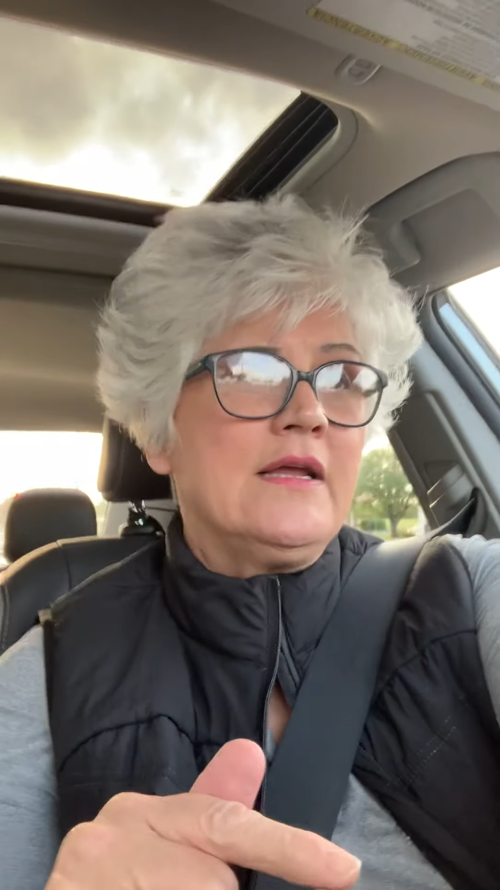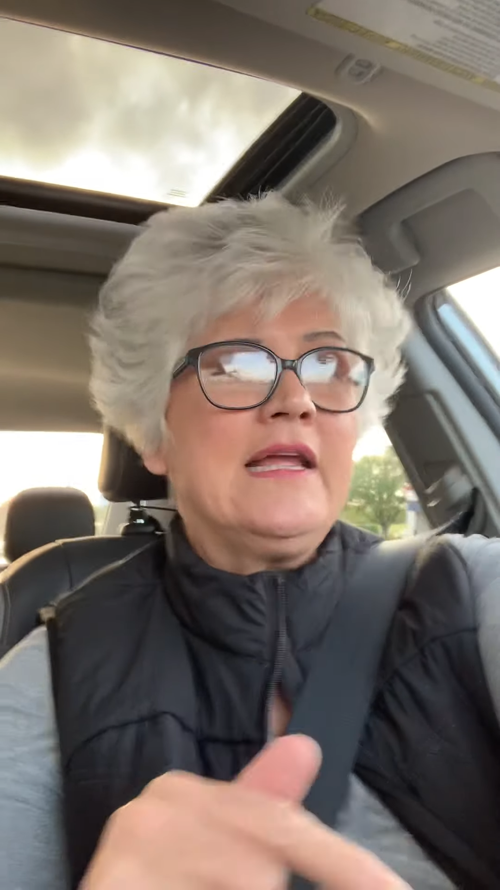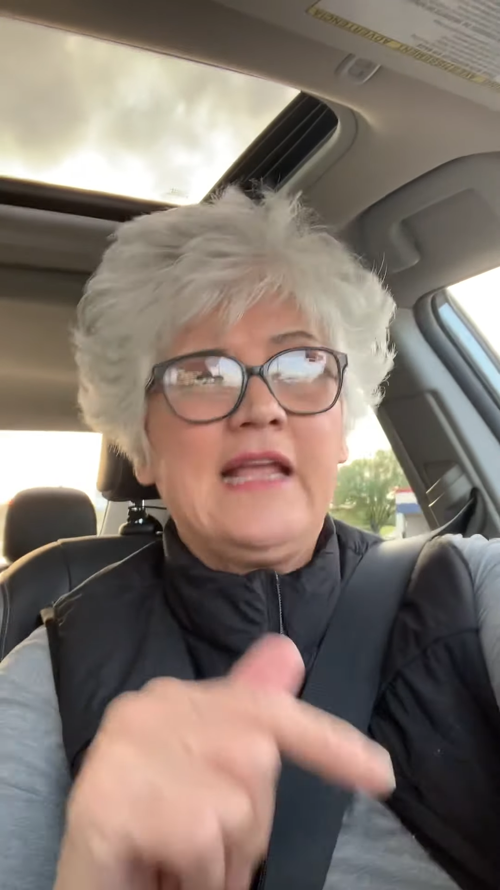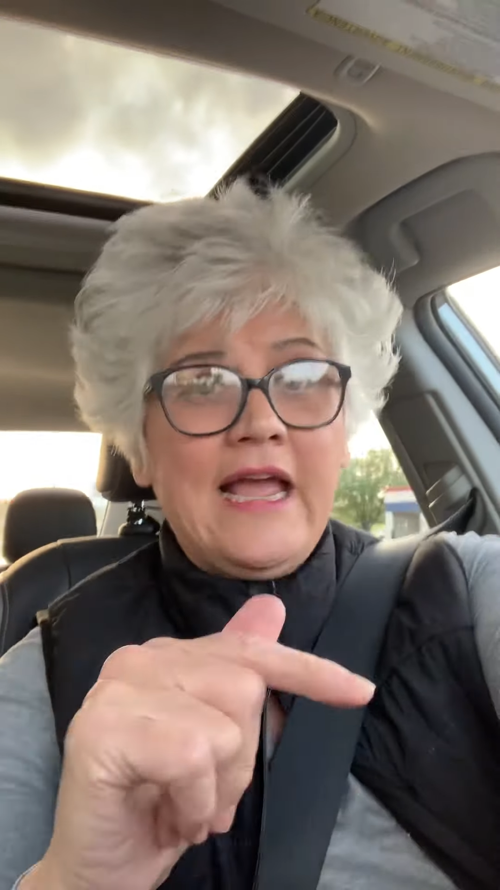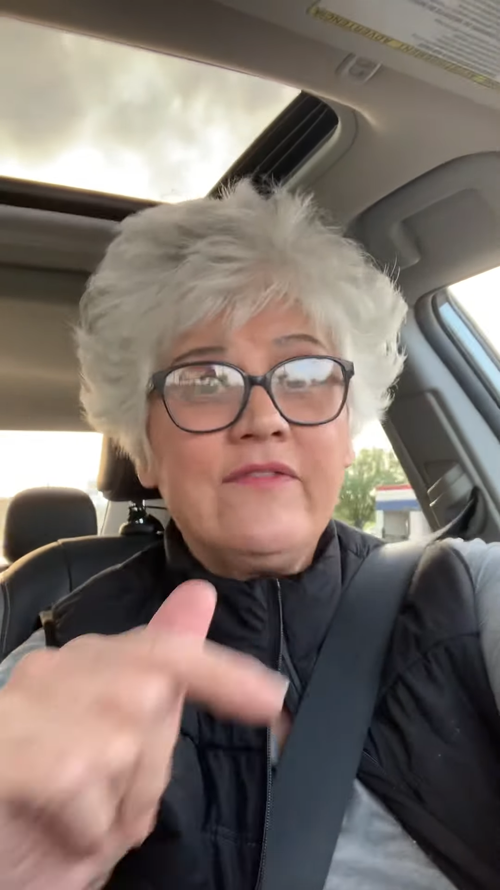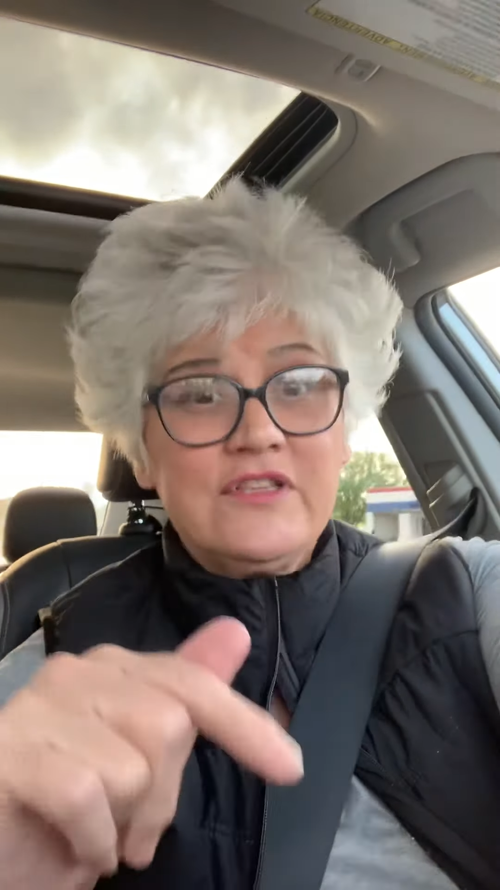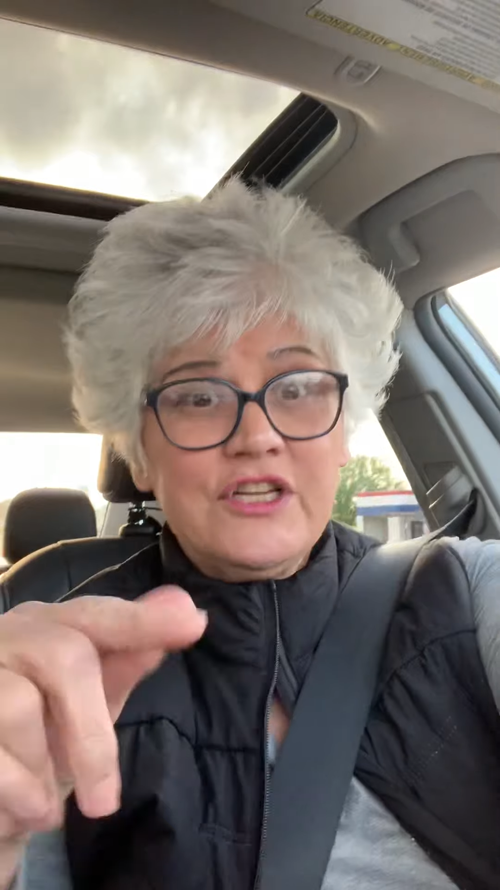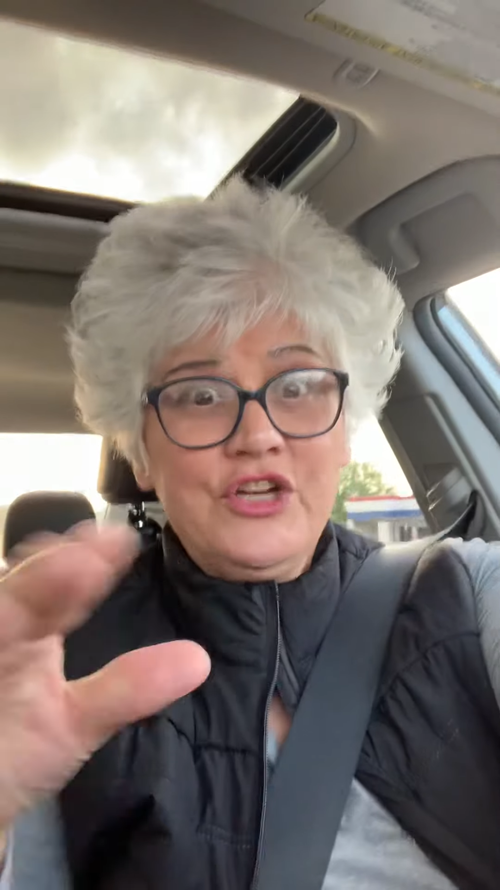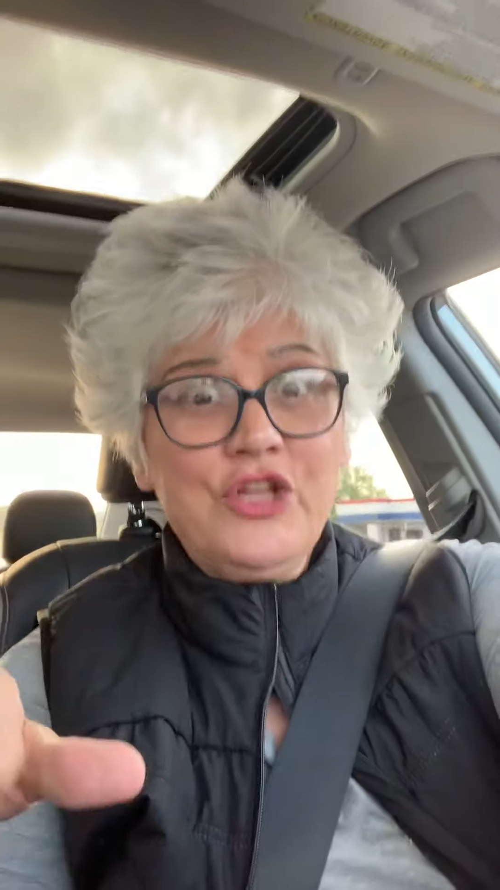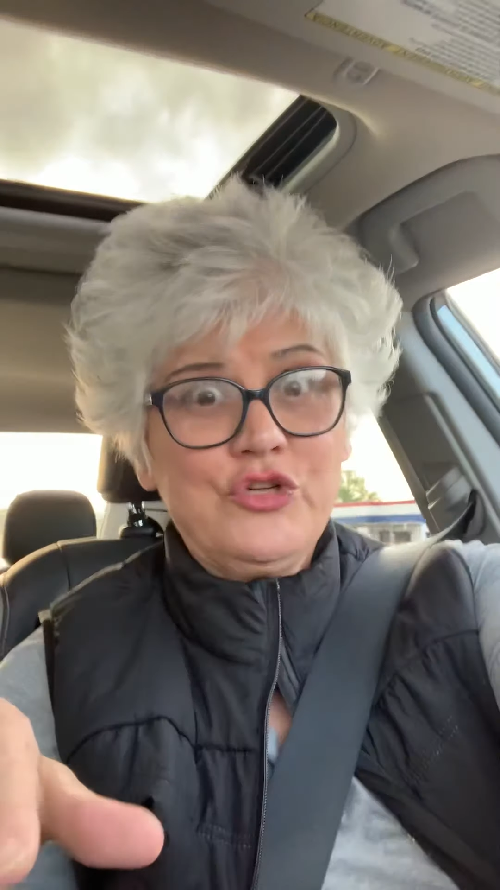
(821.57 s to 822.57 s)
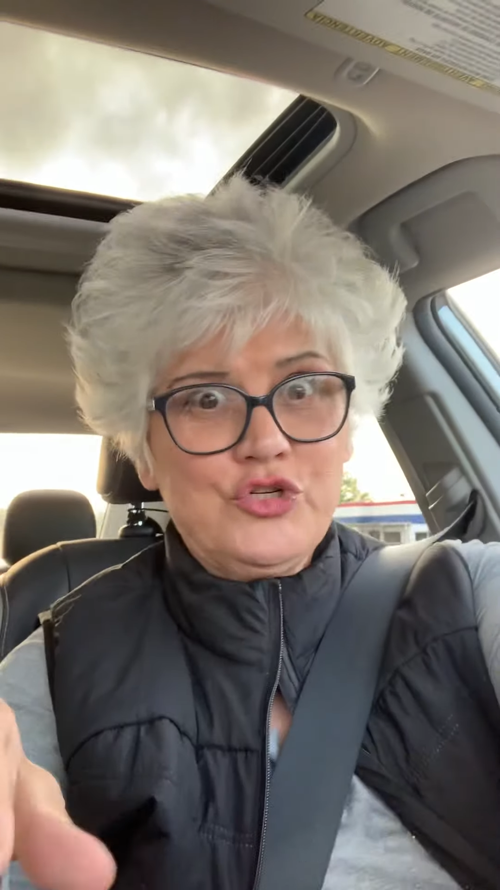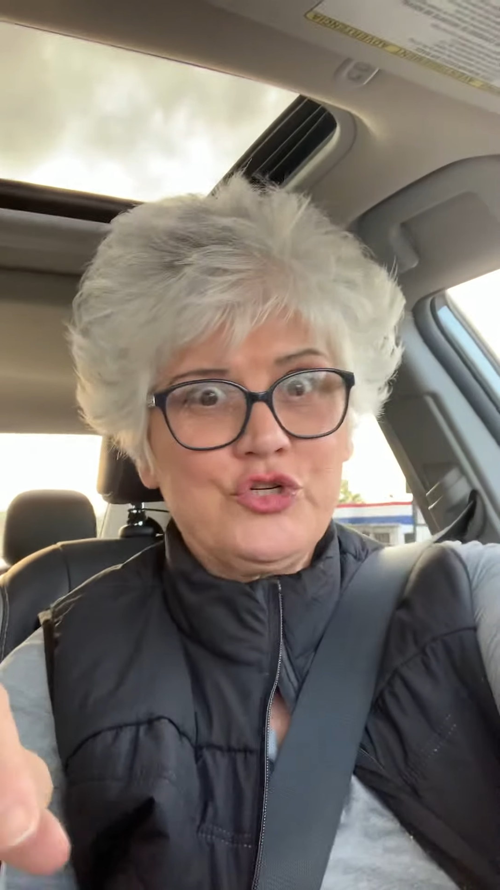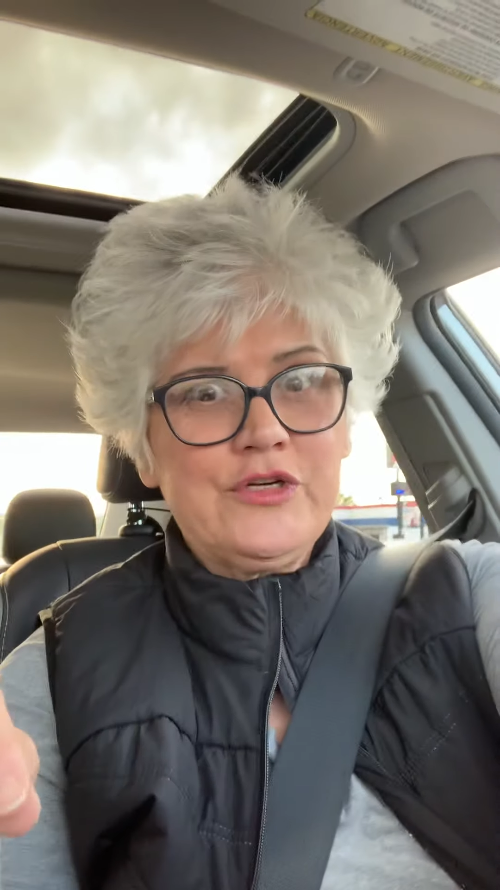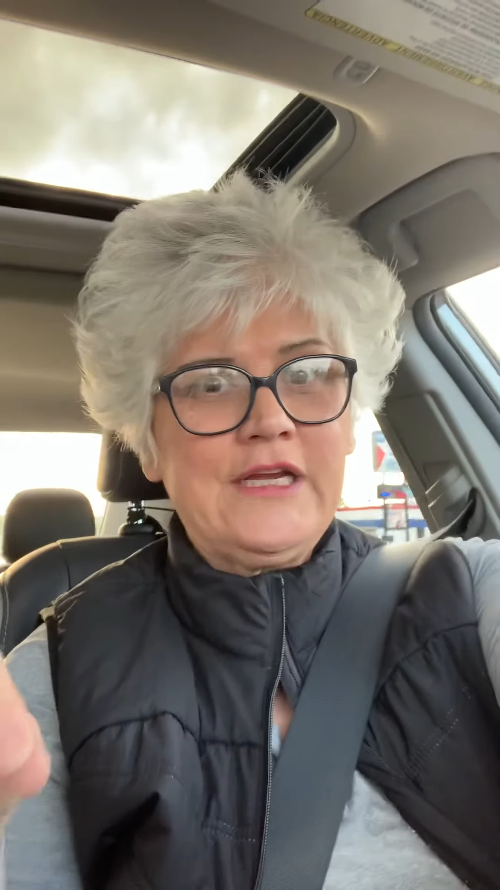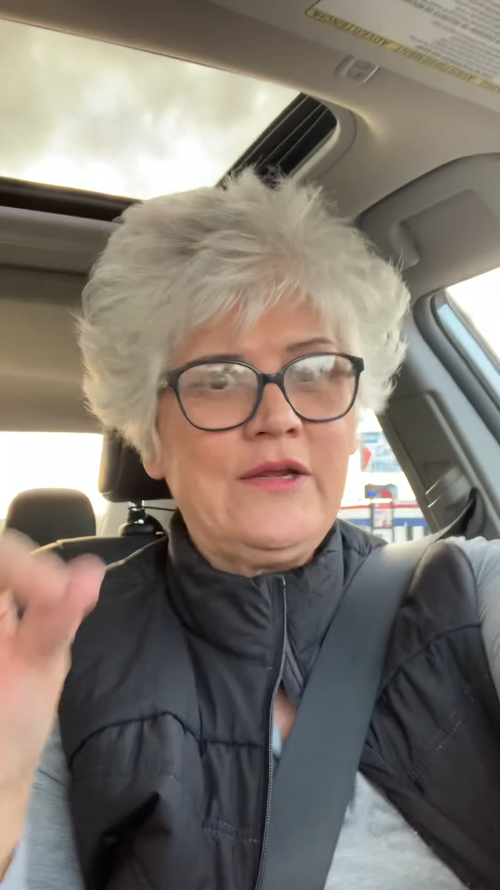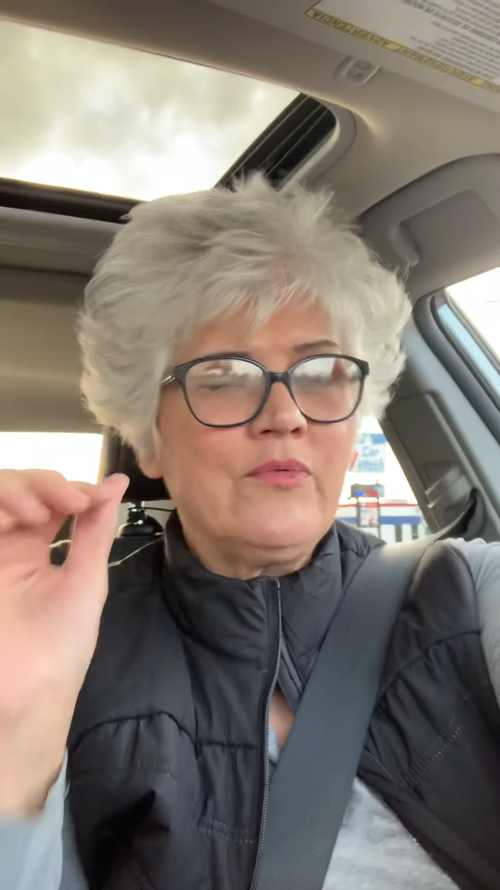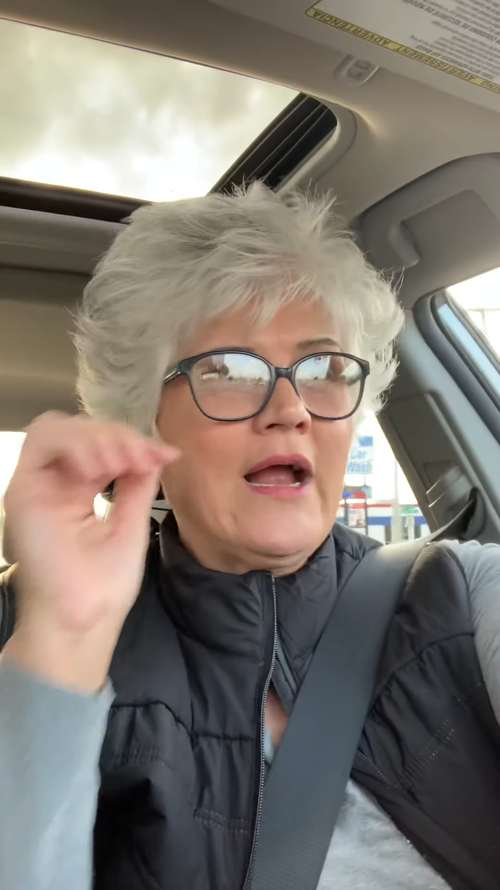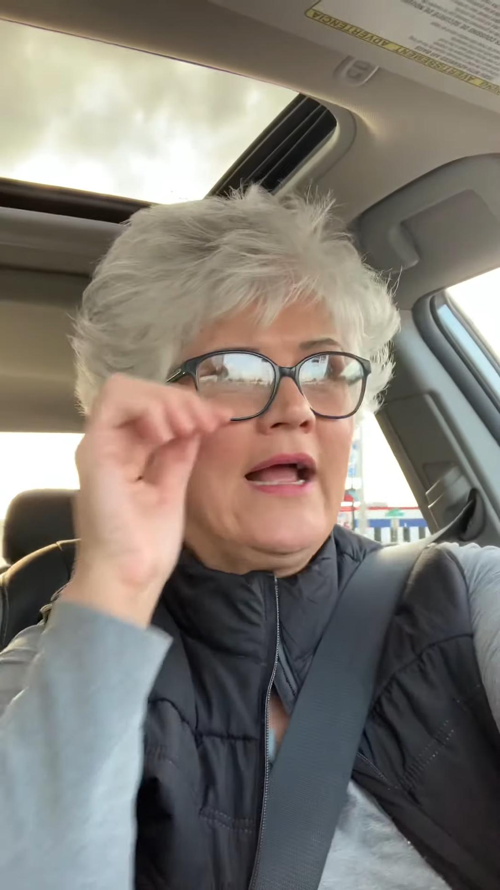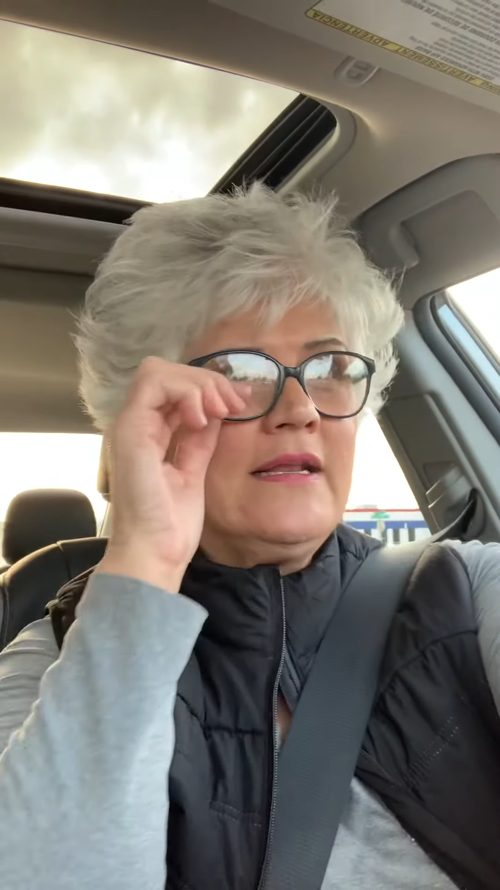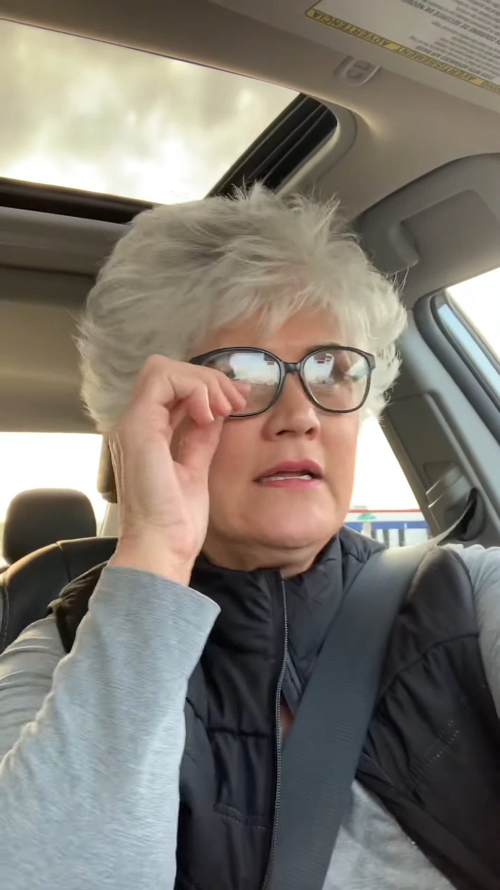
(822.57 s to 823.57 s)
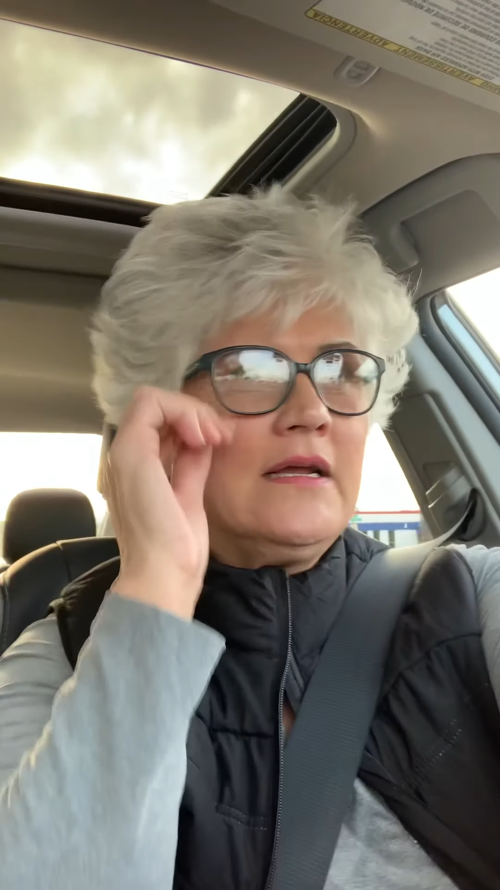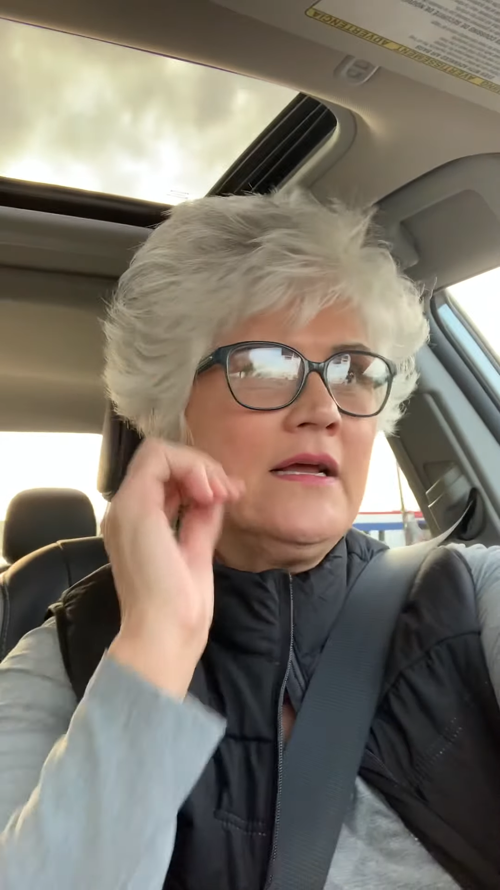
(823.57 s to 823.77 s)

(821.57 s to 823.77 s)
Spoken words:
He gave us another tree, right?